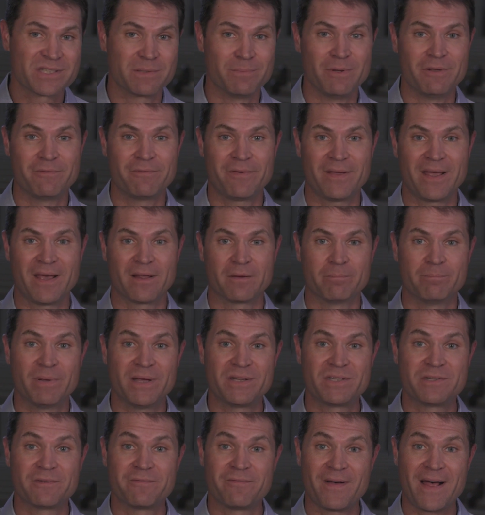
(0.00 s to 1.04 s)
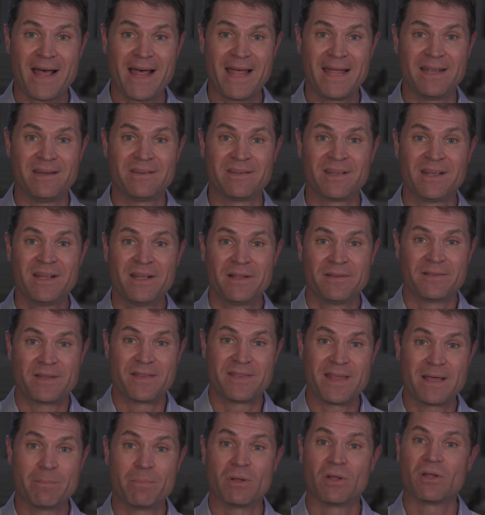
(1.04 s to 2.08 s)
to be found, but to find
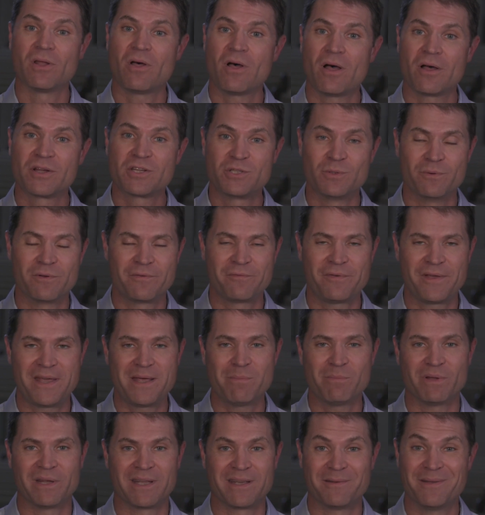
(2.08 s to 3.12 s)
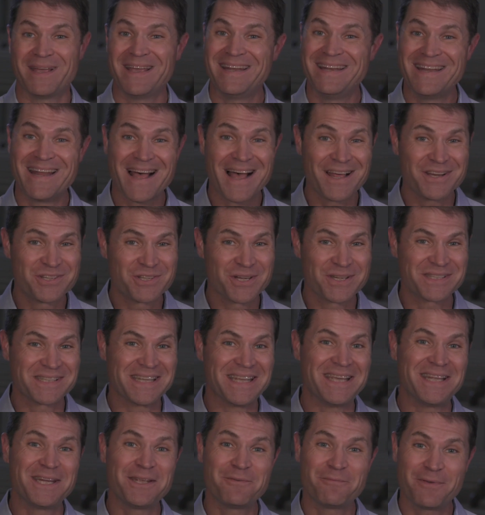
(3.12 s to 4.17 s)
that they belong to a family. And not just
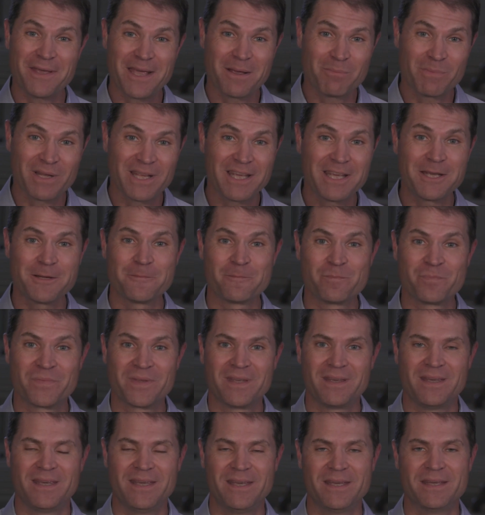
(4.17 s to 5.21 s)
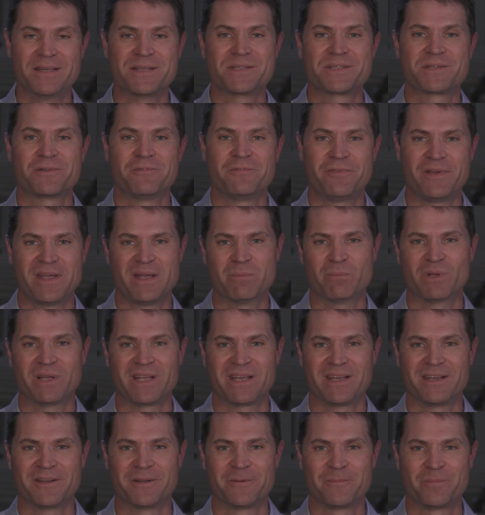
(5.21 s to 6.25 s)
any family, His
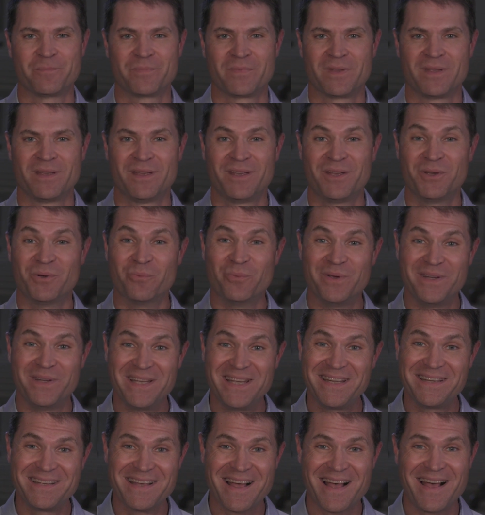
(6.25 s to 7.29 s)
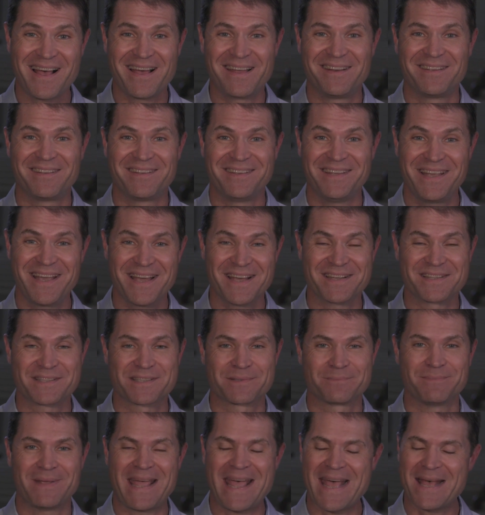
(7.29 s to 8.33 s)
family. We need God,
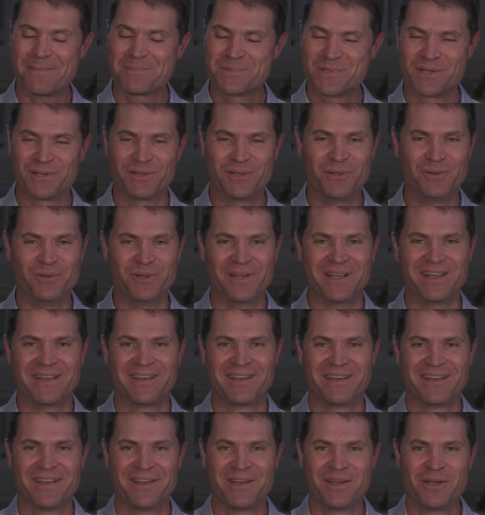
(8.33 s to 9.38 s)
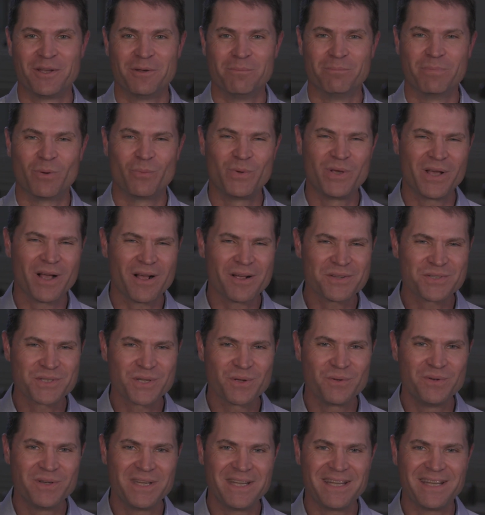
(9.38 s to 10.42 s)
yes, absolutely. But we
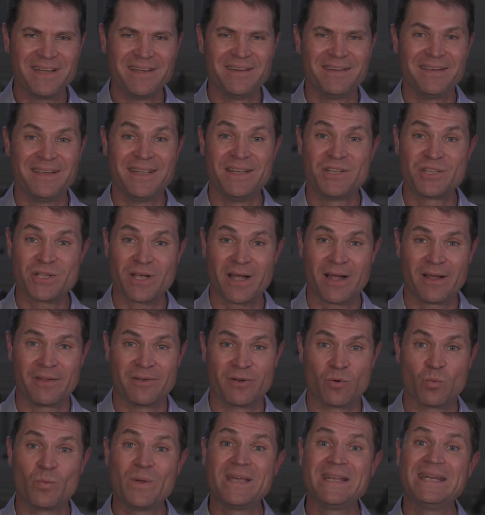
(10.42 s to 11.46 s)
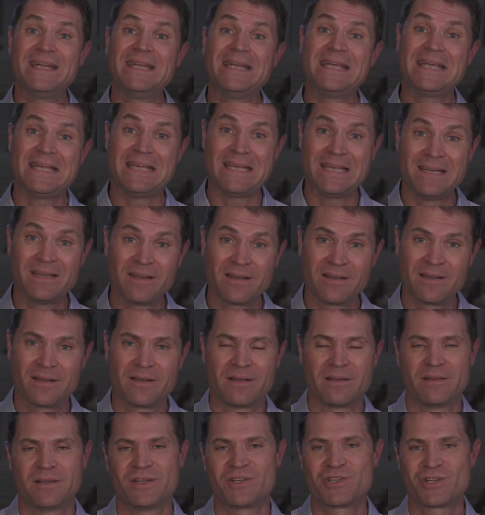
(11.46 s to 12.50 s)
also need each other. We need
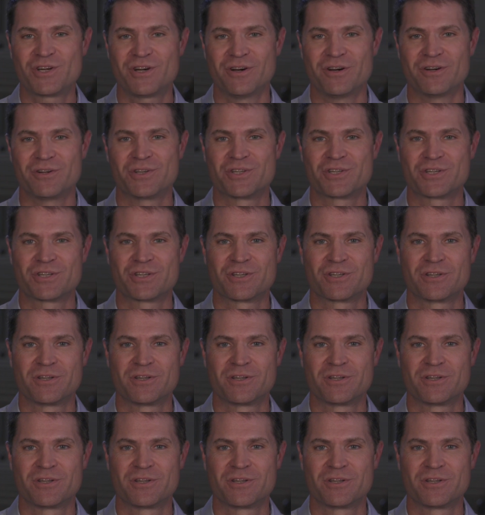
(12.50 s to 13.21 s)
the church.